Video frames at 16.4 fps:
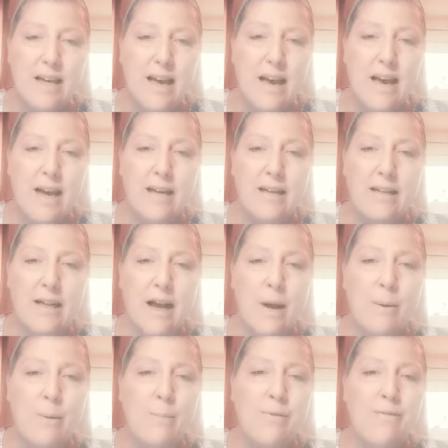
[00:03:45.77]
And
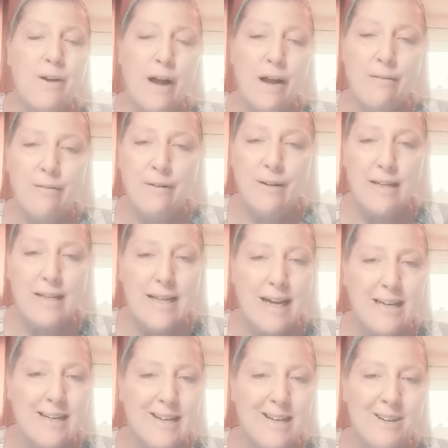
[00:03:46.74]
I will be forever
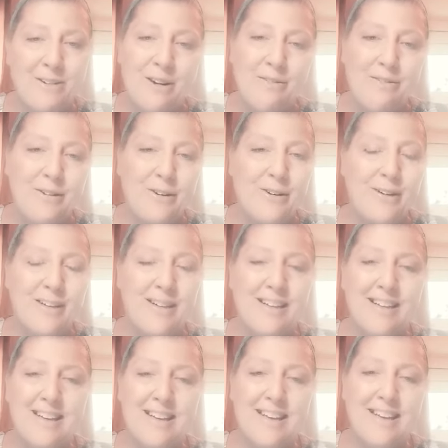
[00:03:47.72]
indebted and grateful.
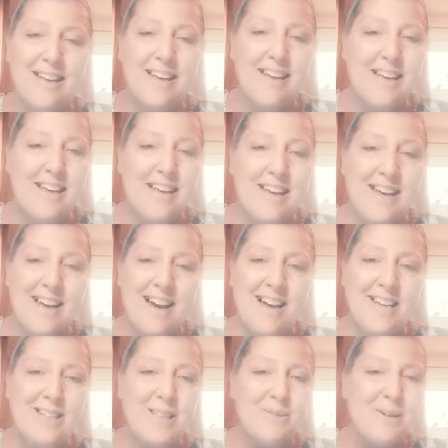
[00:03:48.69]
I
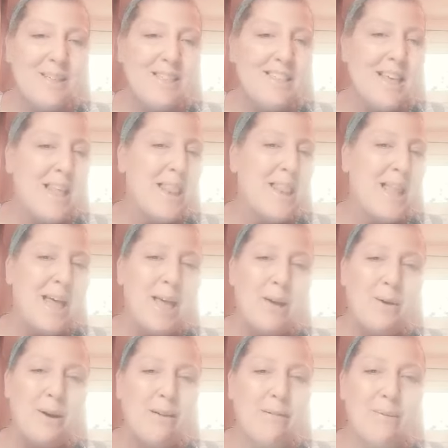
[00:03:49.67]
just want to say thank
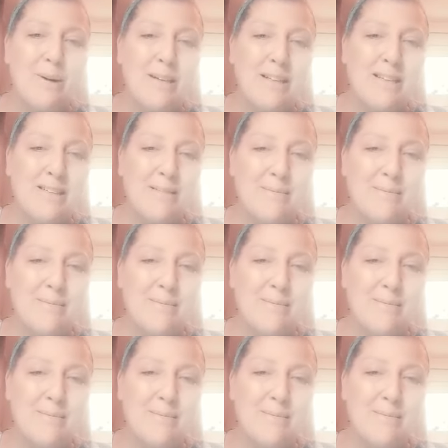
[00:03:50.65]
you, everyone.